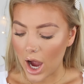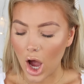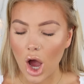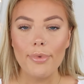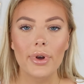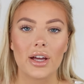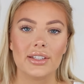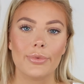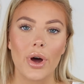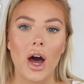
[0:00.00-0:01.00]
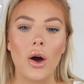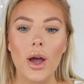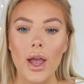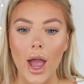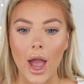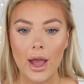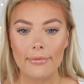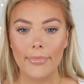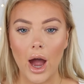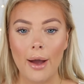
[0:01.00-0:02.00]
I hope it lasts a while.
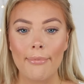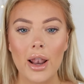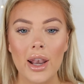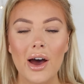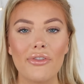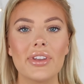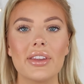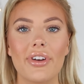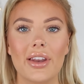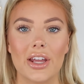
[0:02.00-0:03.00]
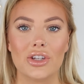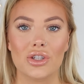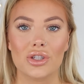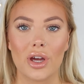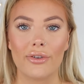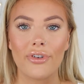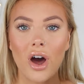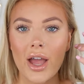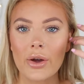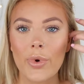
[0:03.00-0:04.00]
I'm loving the foundation so
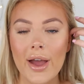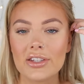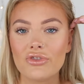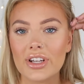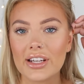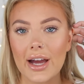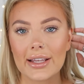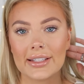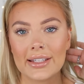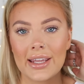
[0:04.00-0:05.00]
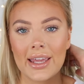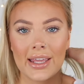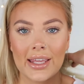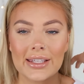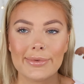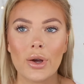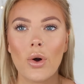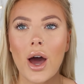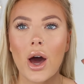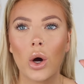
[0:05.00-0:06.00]
far. It wears really nice in heat. It's been
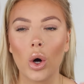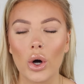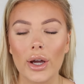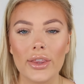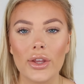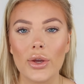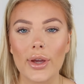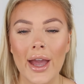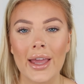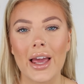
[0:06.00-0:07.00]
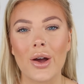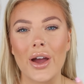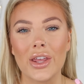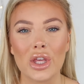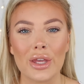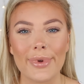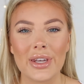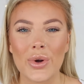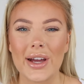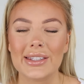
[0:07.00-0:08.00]
quite hot in the UK, like quite
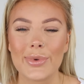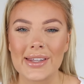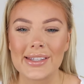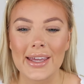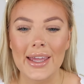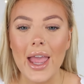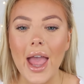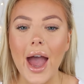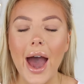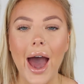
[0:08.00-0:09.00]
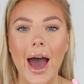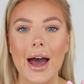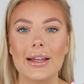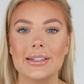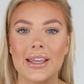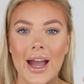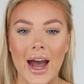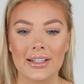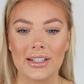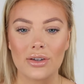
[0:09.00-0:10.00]
humid, quite sweaty, and it
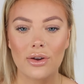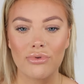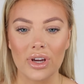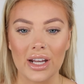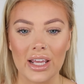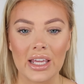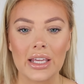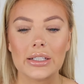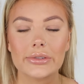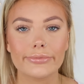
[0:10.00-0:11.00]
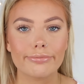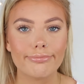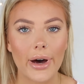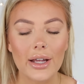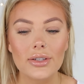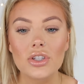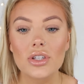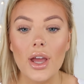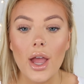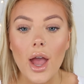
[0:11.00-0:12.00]
hasn't really budged.
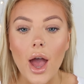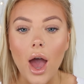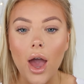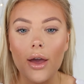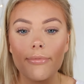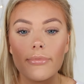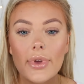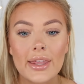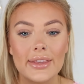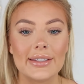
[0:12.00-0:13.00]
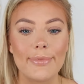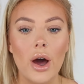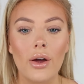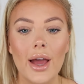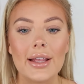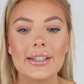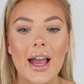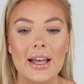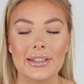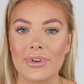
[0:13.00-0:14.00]
In the smile lines, it
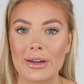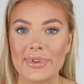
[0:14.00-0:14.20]
hasn't really